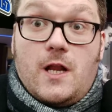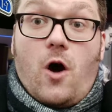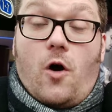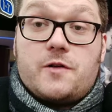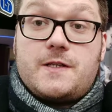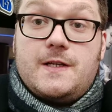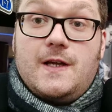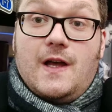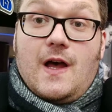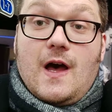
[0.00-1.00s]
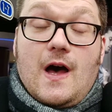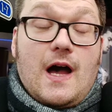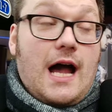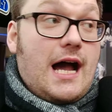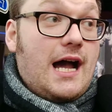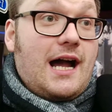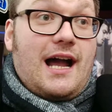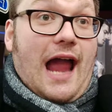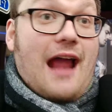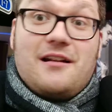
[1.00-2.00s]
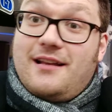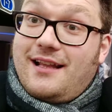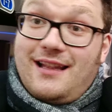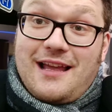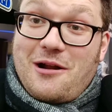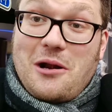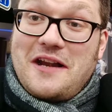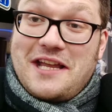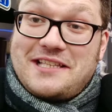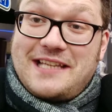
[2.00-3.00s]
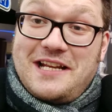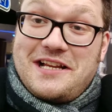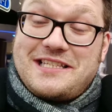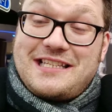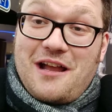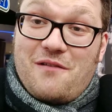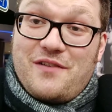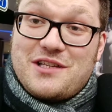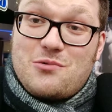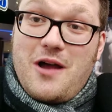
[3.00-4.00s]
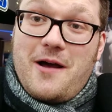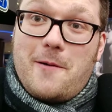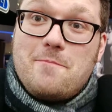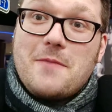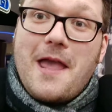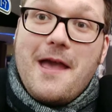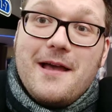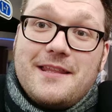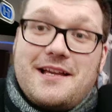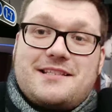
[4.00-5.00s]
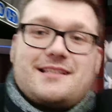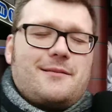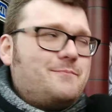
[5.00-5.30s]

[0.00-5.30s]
hot. And hilarious in herself as well. There's,